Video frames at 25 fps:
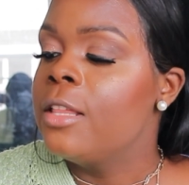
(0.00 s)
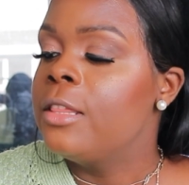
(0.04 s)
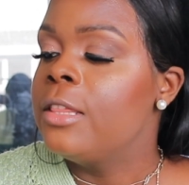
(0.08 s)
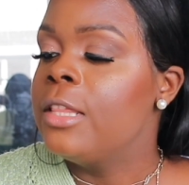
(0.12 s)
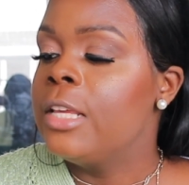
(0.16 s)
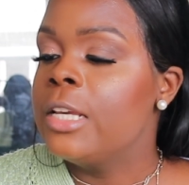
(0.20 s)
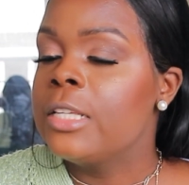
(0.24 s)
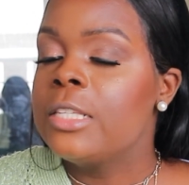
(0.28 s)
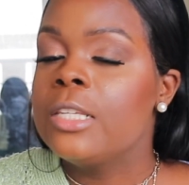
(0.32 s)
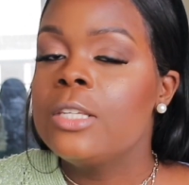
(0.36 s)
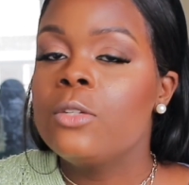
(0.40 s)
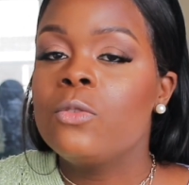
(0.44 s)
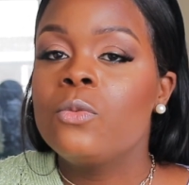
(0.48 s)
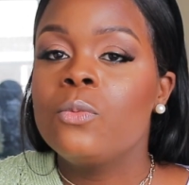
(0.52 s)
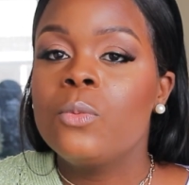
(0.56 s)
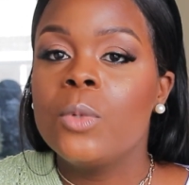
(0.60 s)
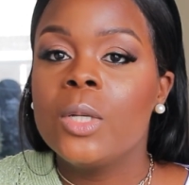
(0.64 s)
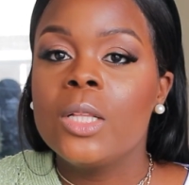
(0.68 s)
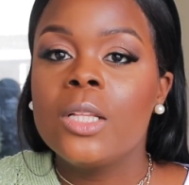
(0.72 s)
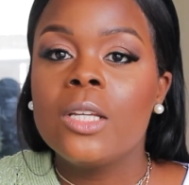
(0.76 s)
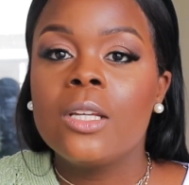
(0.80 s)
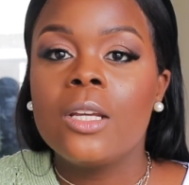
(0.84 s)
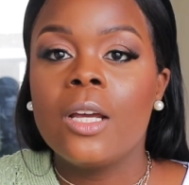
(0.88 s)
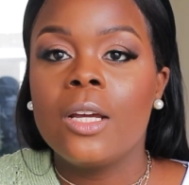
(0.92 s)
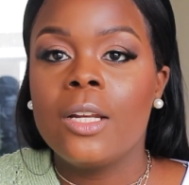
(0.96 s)
This is
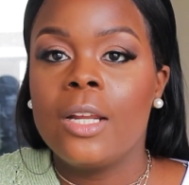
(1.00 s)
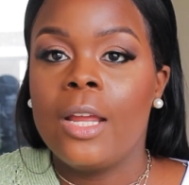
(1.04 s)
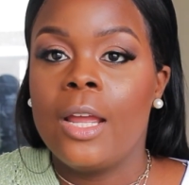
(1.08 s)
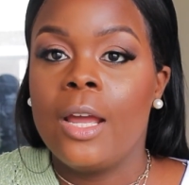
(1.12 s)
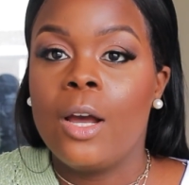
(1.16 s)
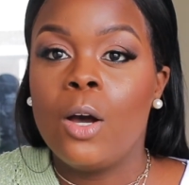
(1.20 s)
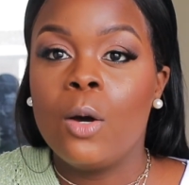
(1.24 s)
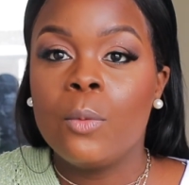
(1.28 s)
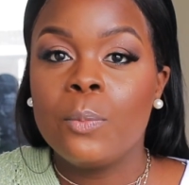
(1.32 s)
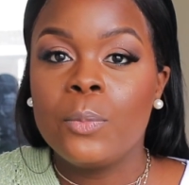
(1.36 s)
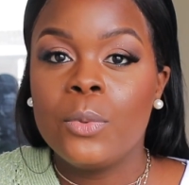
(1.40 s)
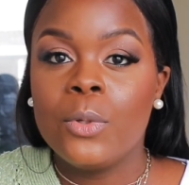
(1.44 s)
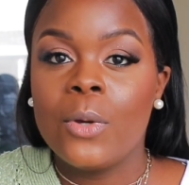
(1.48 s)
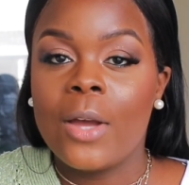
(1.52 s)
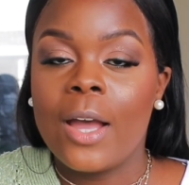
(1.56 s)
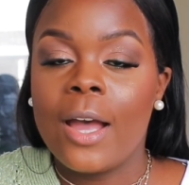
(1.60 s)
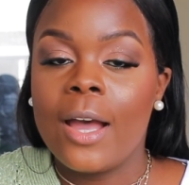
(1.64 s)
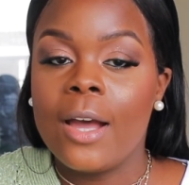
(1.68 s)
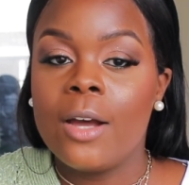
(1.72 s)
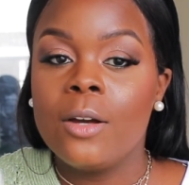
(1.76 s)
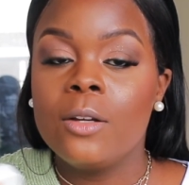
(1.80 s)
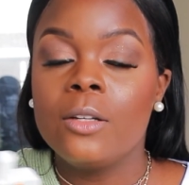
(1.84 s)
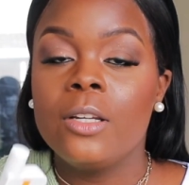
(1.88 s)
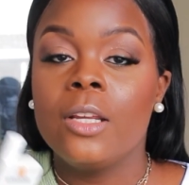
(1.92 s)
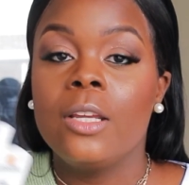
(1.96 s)
really gonna help you
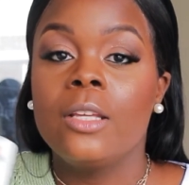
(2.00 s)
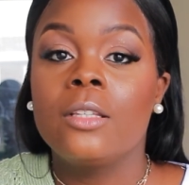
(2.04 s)
out.